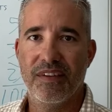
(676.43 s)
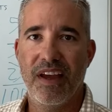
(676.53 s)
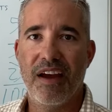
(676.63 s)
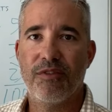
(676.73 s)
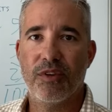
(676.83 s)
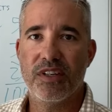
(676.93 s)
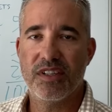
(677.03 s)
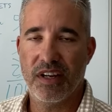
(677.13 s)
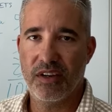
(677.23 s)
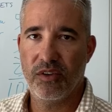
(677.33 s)
every
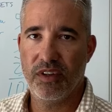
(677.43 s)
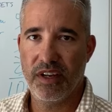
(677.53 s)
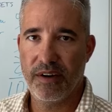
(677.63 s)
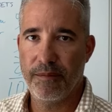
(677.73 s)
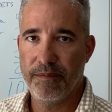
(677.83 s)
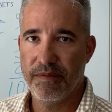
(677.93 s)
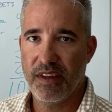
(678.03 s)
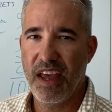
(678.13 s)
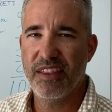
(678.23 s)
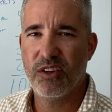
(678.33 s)
single year.
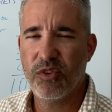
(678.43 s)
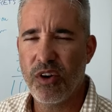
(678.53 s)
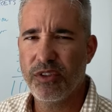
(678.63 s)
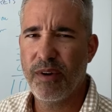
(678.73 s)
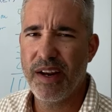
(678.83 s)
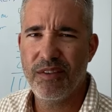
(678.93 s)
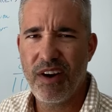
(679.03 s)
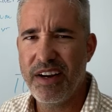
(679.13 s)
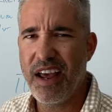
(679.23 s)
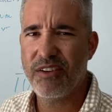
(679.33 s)
And the growth rate,
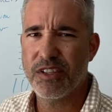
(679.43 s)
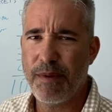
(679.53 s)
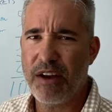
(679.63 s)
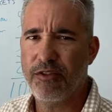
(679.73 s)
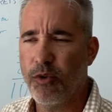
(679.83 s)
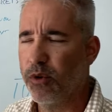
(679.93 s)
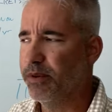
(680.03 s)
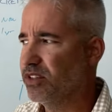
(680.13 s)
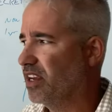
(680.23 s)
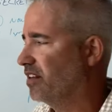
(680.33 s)
right now, it's about
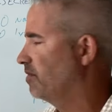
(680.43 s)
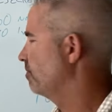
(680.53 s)
4%.